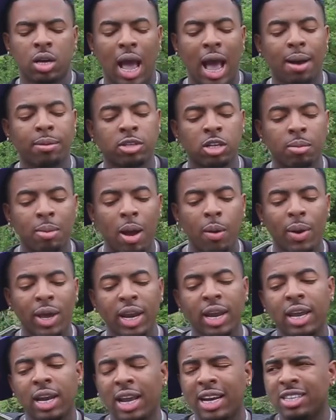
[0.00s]
I was on my way
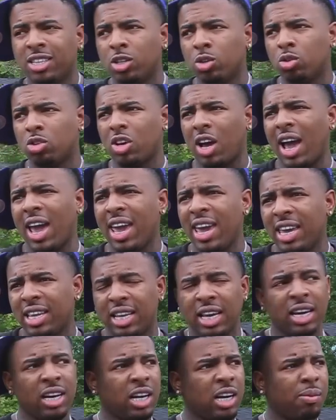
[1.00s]
to LA too, so I
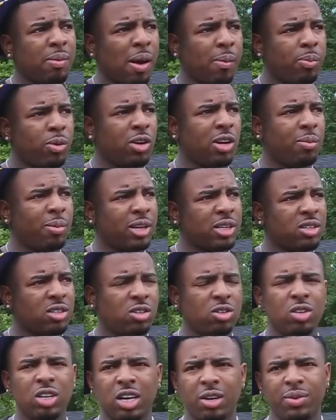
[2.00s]
hit that nigga up. I pulled up at the
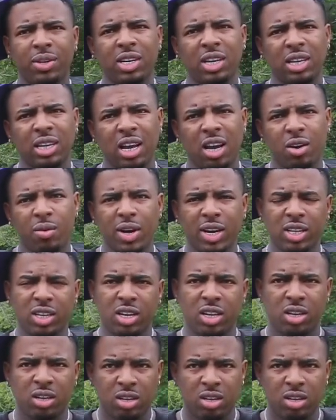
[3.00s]
studio, we did that right there.